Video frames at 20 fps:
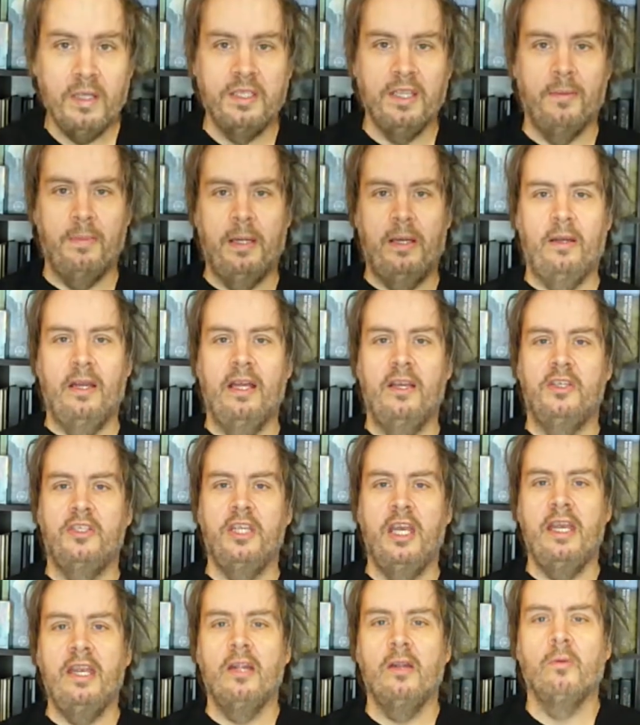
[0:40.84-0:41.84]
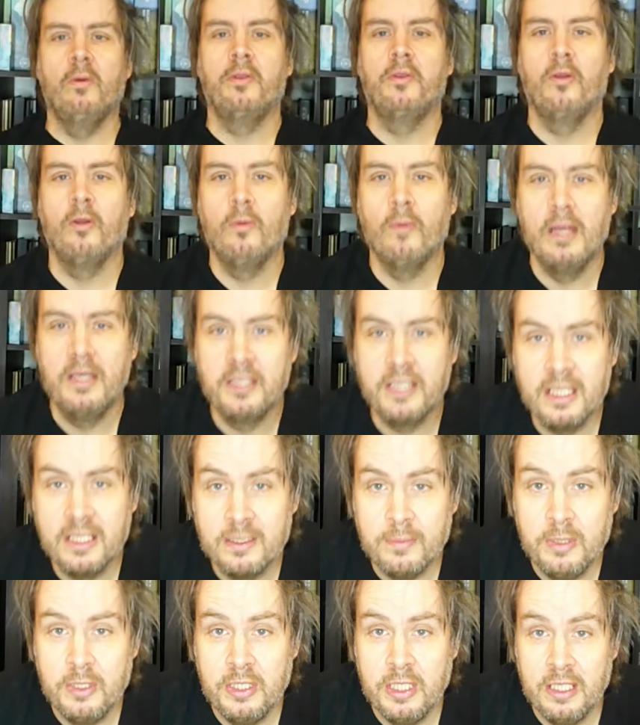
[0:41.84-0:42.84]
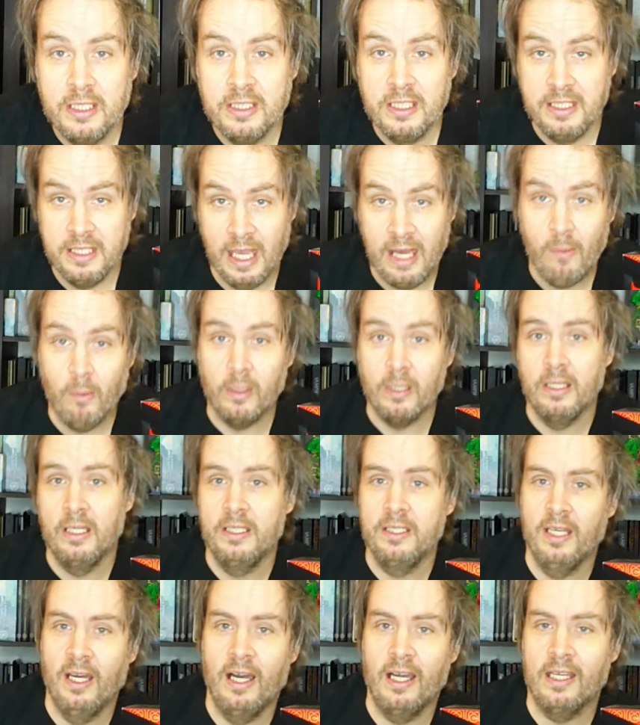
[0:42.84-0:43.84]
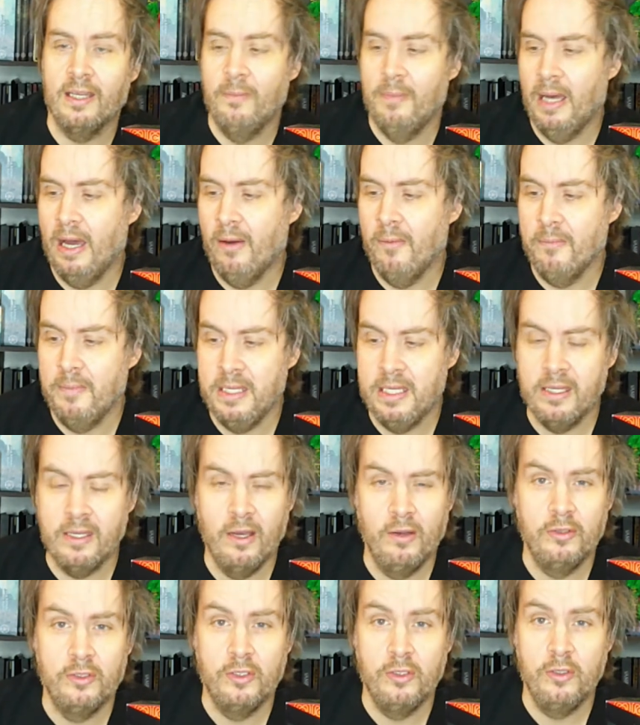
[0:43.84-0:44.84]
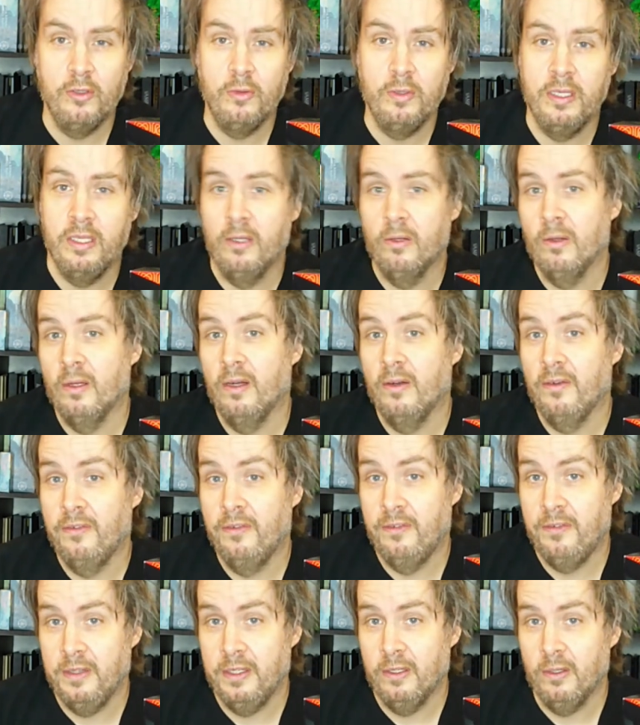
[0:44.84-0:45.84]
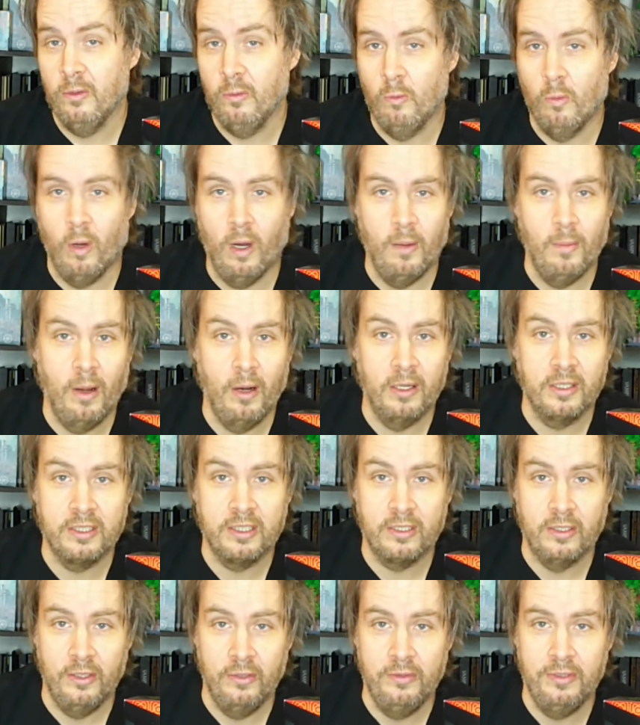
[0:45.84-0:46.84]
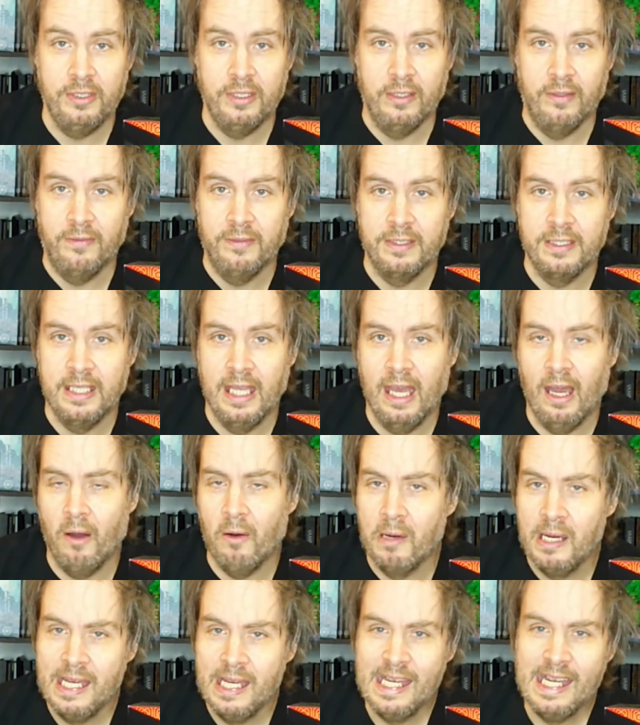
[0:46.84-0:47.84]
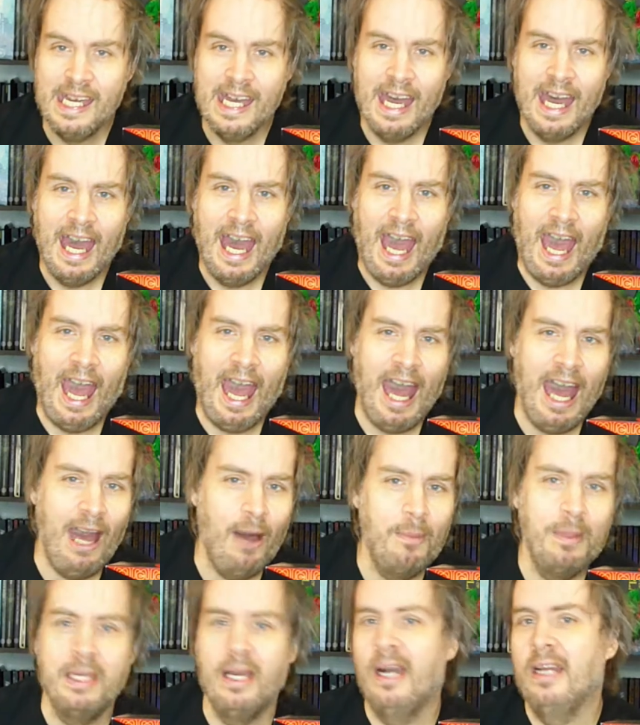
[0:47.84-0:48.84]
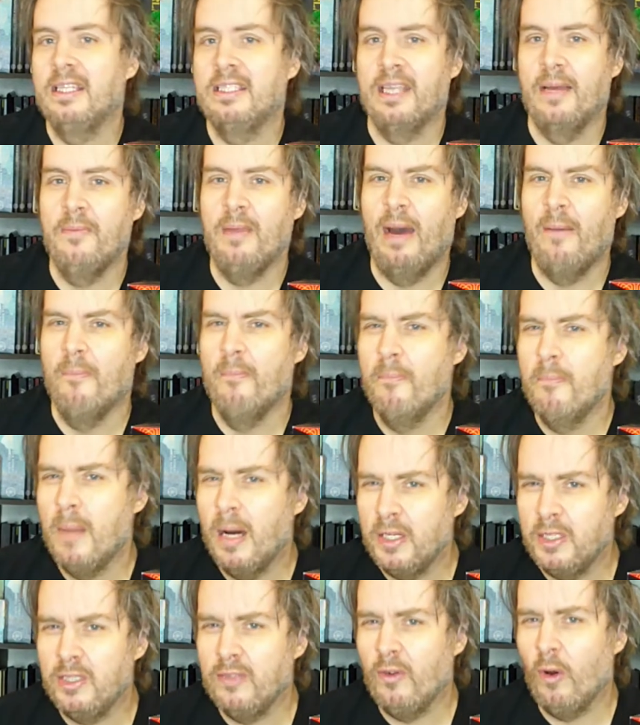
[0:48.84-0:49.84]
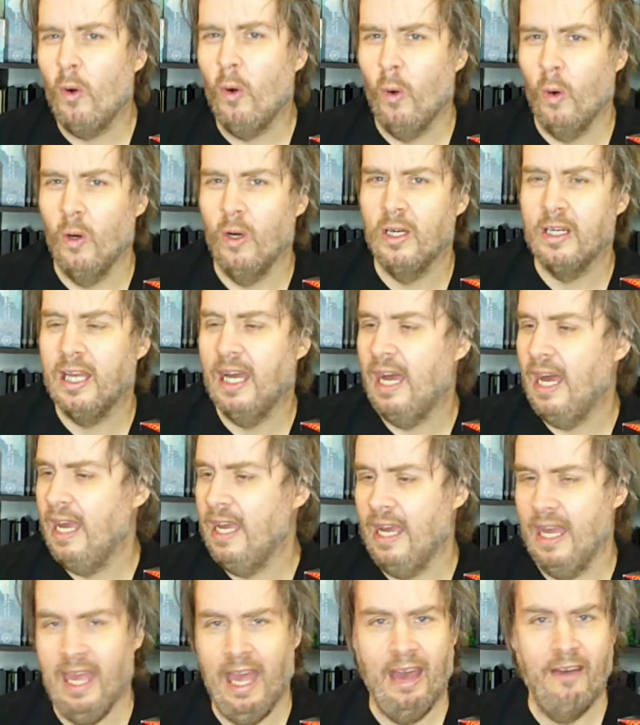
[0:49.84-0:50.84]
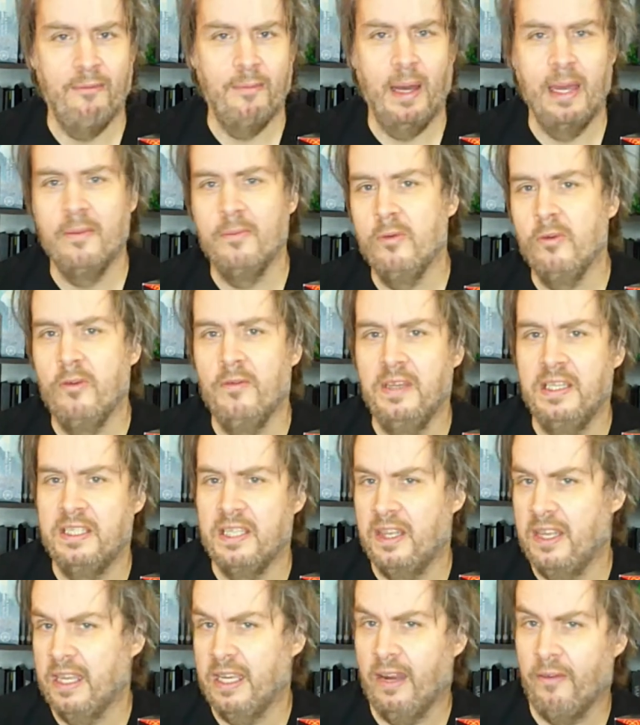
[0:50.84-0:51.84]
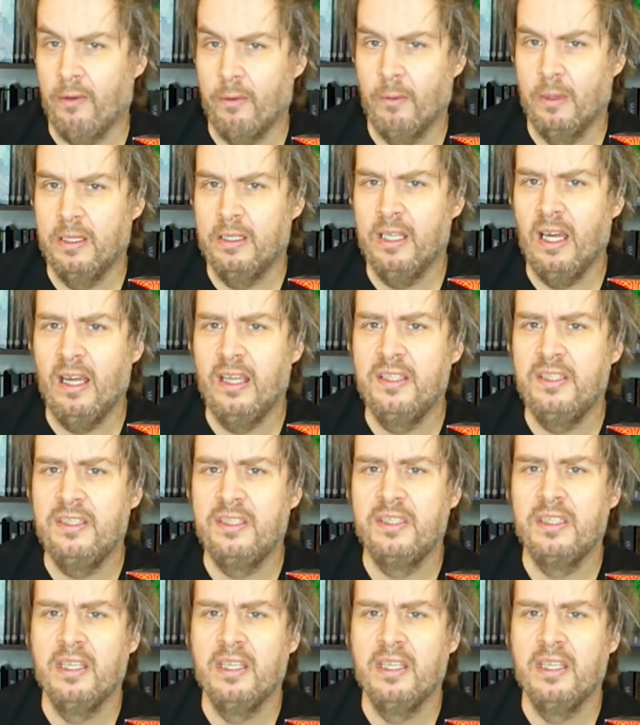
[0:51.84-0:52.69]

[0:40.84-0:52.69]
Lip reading: up, Internet? Jay here with Nerd Rage Against the Machine. Today we're going to talk about Mego's new Year of Fear Walmart exclusives. Now, I'll be honest, I'm not much of a horror guy. I have my movies, I think everyone does.